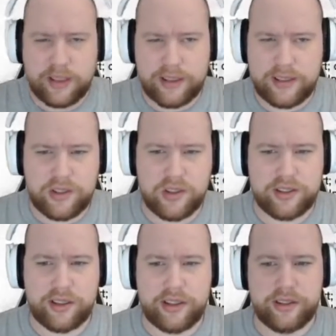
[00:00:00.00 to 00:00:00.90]
that's just
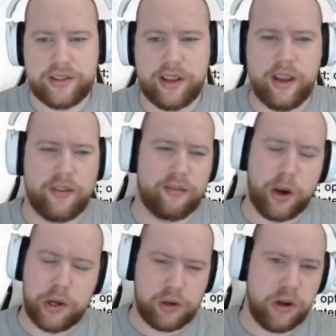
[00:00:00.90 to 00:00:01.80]
little stuff.
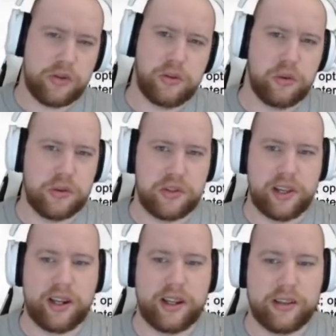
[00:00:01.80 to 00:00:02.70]
Mario Kart Tour is
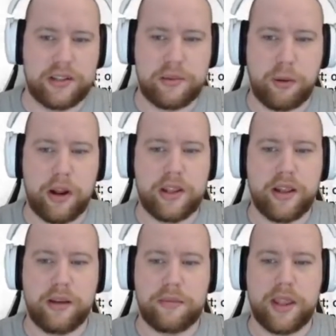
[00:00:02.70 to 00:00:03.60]
getting a sprite
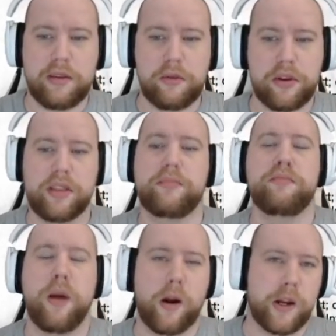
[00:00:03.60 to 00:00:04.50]
update with
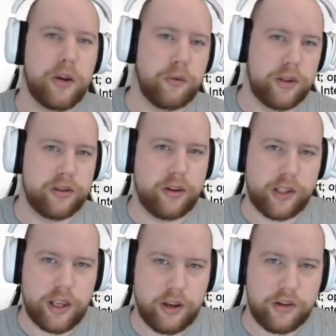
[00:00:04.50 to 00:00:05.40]
Mario and
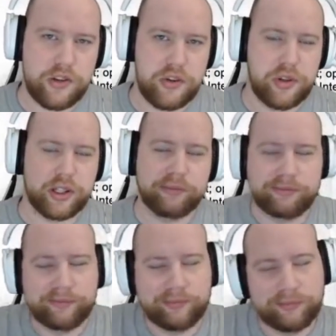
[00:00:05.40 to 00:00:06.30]
Donkey Kong Jr.
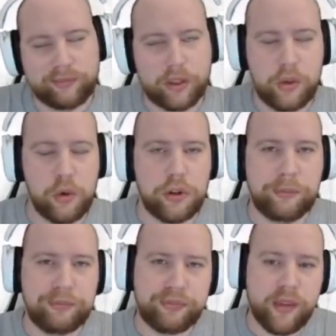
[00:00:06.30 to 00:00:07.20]
Cool.
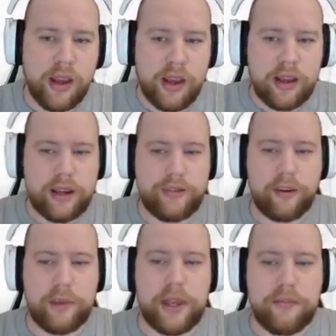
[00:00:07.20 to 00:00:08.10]
Not for
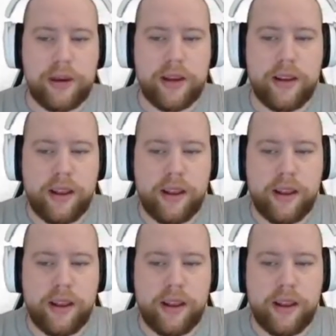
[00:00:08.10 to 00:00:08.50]
me, but